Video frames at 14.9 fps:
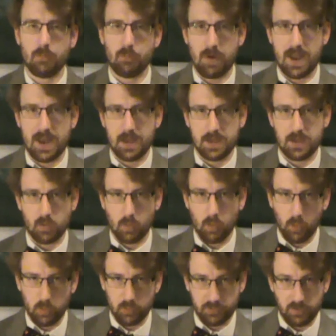Randy
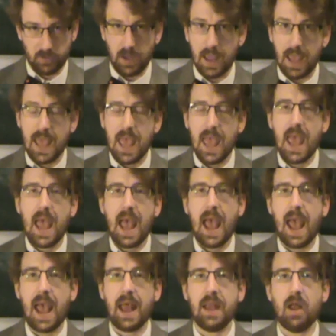Orton.
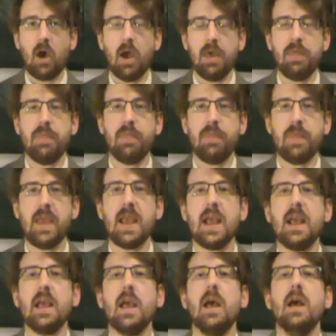And I
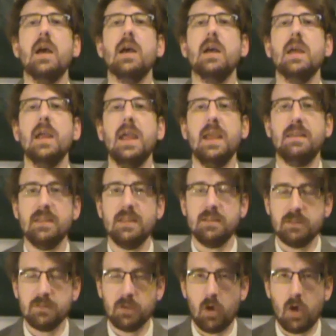think it
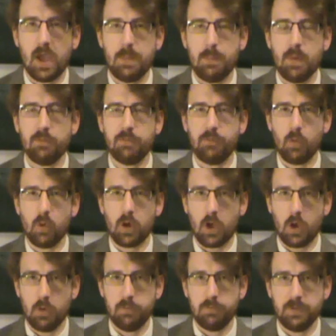is time for
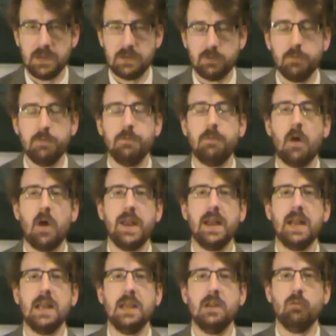Kofi to
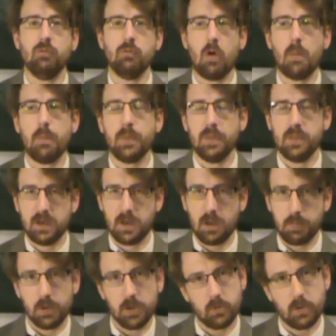finally drop the
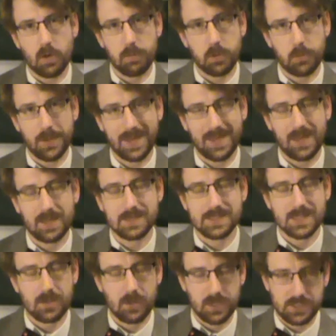WWE
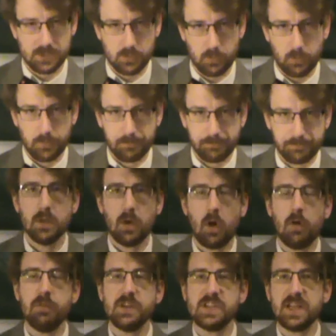title.
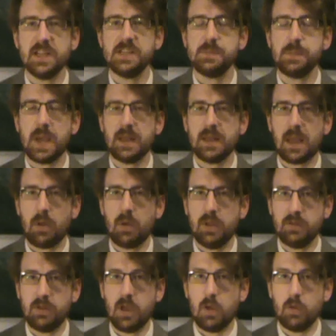Obviously, SmackDown
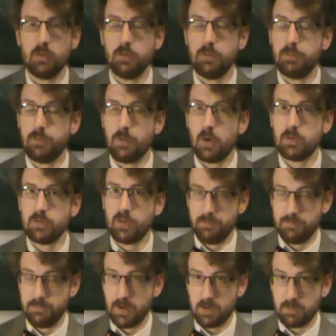is going to Fox
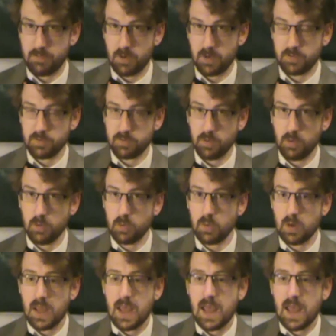very, very soon,